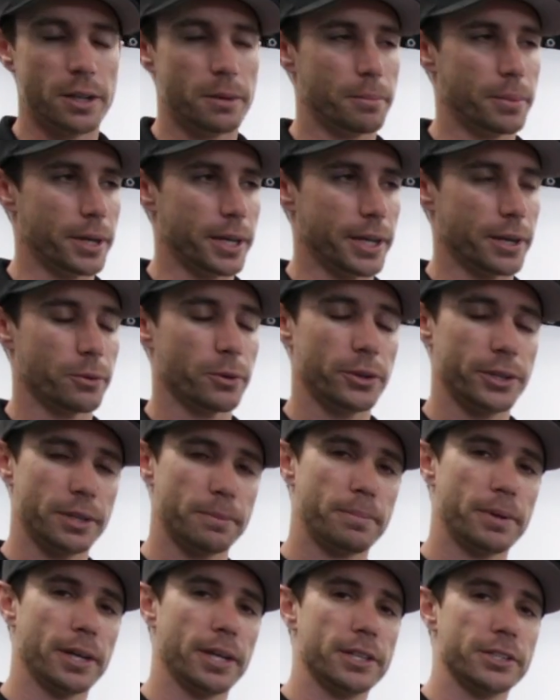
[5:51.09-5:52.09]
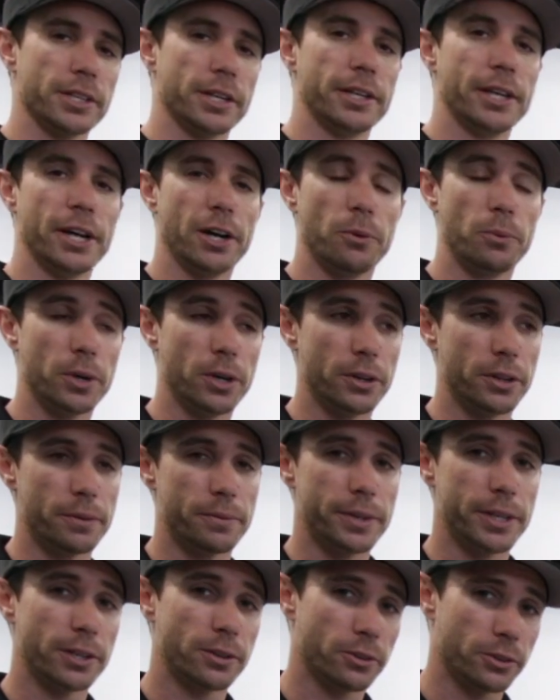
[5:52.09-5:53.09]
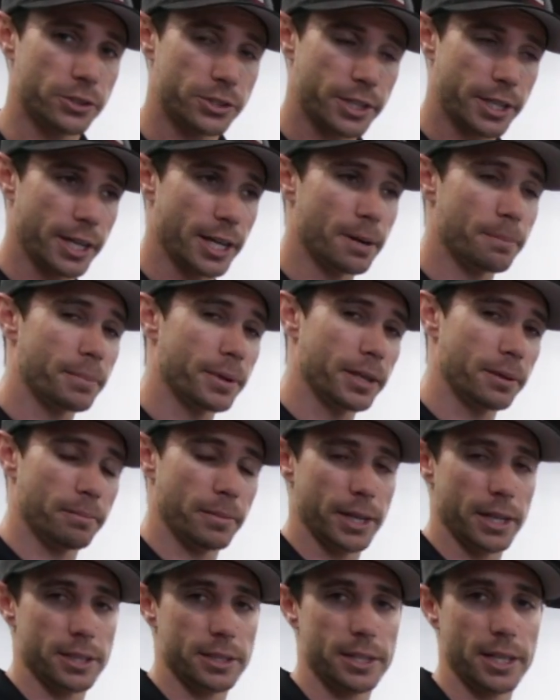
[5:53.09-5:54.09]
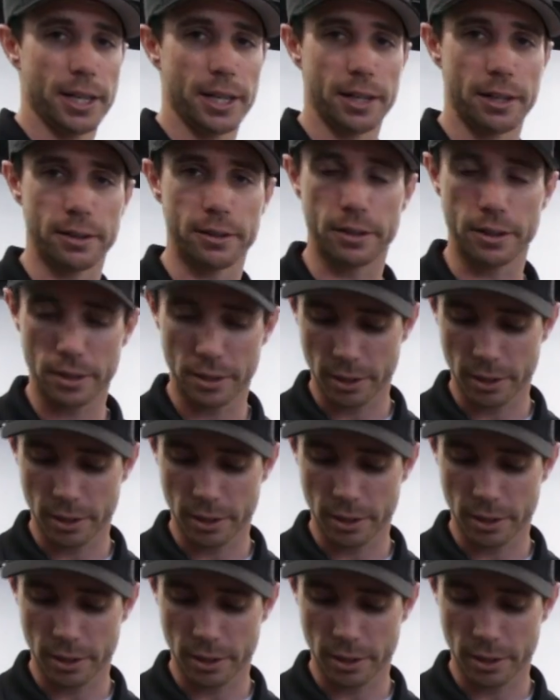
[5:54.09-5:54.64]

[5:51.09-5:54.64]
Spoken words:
but it really depends on how well the vehicle is kept and maintained.